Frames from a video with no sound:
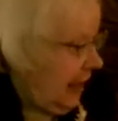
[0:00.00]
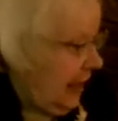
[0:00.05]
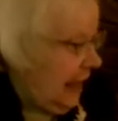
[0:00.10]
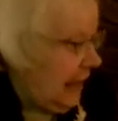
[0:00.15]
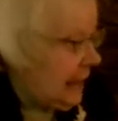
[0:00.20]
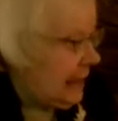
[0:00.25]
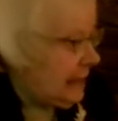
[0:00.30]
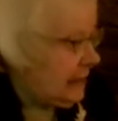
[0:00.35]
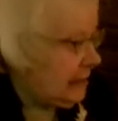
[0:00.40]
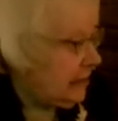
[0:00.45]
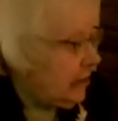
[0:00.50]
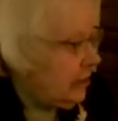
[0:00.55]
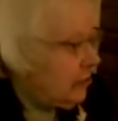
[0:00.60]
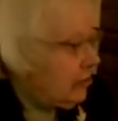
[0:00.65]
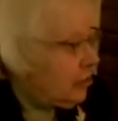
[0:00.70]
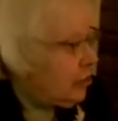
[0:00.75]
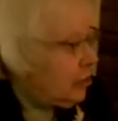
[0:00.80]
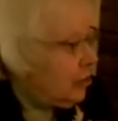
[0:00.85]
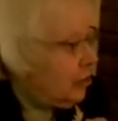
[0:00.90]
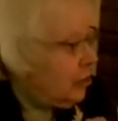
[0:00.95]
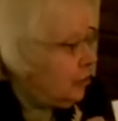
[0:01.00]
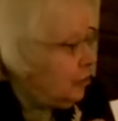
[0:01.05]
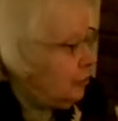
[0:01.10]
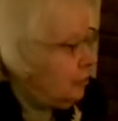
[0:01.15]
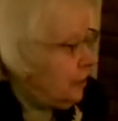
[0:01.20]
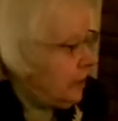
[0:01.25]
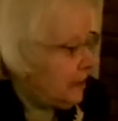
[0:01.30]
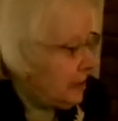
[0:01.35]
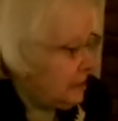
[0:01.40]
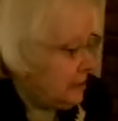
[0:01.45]
in a little
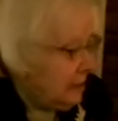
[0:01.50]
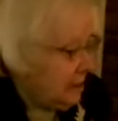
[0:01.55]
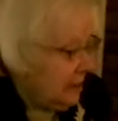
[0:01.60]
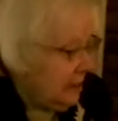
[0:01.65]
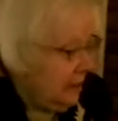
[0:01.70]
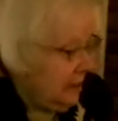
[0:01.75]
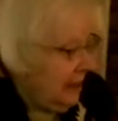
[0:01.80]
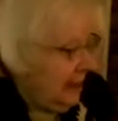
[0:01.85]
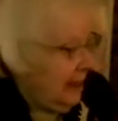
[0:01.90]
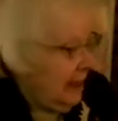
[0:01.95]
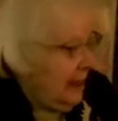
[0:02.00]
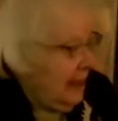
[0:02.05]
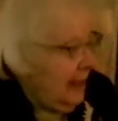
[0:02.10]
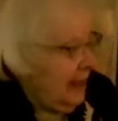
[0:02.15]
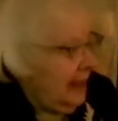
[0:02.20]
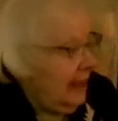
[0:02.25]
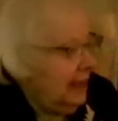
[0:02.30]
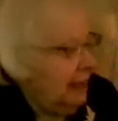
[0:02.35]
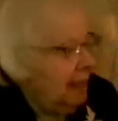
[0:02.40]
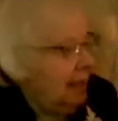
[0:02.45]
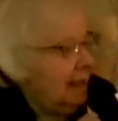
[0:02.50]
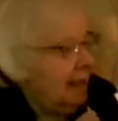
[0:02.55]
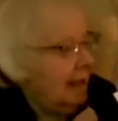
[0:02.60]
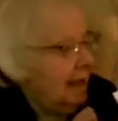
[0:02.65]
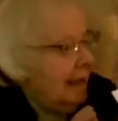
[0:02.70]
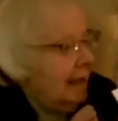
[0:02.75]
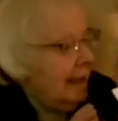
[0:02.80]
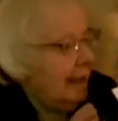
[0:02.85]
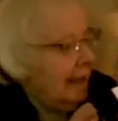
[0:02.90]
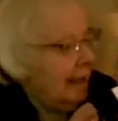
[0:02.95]
cubicle
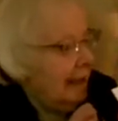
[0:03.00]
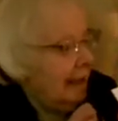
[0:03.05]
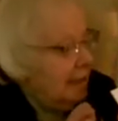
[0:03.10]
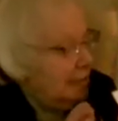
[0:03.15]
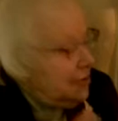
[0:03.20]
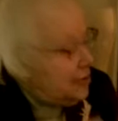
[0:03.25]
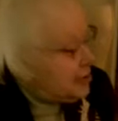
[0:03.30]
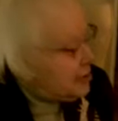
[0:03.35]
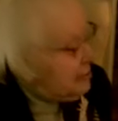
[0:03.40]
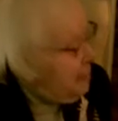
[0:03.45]
in this